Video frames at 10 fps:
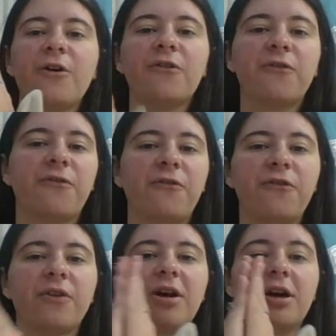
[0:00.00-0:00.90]

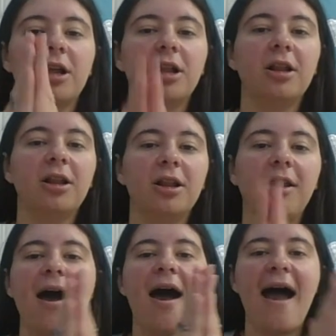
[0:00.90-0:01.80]
F,
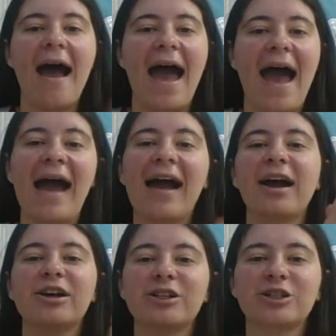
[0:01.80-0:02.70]
l, a,
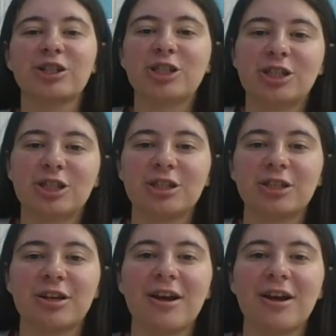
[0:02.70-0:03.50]
sh.